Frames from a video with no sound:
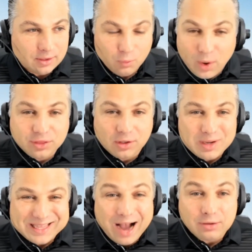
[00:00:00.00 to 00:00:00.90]
With or
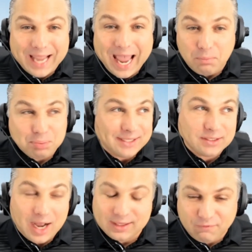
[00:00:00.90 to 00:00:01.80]
without Dak
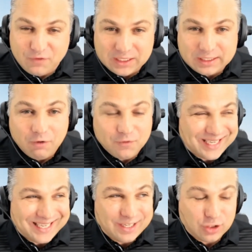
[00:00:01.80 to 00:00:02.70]
Prescott, the Philadelphia
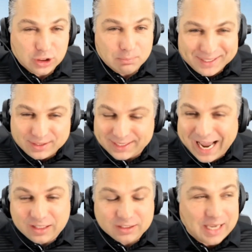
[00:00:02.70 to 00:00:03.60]
Eagles should beat your
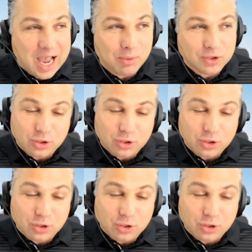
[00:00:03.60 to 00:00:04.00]
Dallas Cowboys.